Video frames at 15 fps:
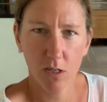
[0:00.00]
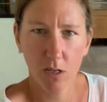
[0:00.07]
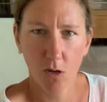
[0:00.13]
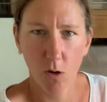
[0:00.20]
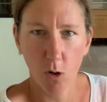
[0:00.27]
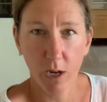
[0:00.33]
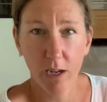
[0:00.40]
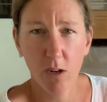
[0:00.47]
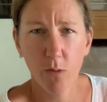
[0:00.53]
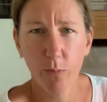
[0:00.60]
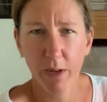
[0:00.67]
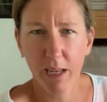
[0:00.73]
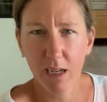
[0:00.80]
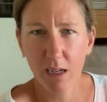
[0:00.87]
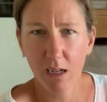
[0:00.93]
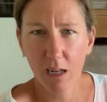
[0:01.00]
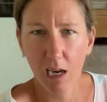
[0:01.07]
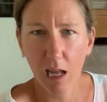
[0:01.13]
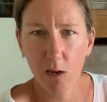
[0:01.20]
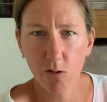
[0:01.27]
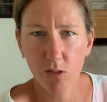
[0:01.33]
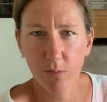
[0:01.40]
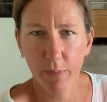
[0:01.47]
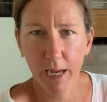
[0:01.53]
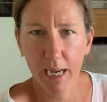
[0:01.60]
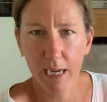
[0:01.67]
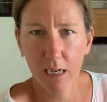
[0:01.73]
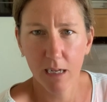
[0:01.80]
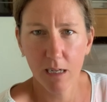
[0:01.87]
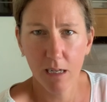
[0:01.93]
or it could be a clothes peg
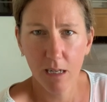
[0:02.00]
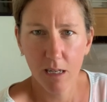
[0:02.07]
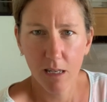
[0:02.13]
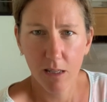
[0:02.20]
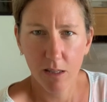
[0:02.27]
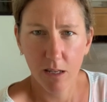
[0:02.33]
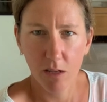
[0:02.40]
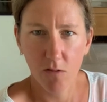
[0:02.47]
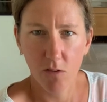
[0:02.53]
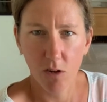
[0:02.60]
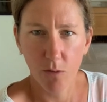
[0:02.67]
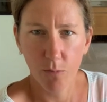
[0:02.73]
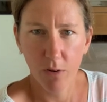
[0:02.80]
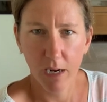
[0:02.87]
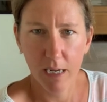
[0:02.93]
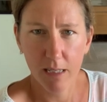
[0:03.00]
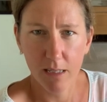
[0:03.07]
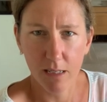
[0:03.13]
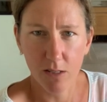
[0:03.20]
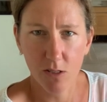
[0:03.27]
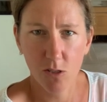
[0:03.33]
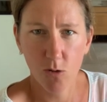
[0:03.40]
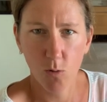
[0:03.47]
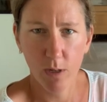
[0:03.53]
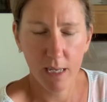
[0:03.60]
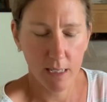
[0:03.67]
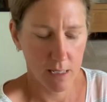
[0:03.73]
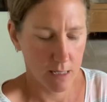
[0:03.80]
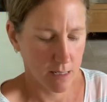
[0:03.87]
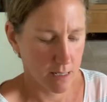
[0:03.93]
that you've got to practice
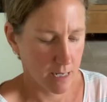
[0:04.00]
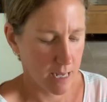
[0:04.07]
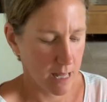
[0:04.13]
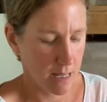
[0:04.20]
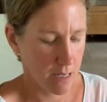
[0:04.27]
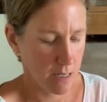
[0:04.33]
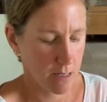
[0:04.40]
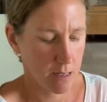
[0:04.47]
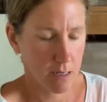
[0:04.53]
squeezing together,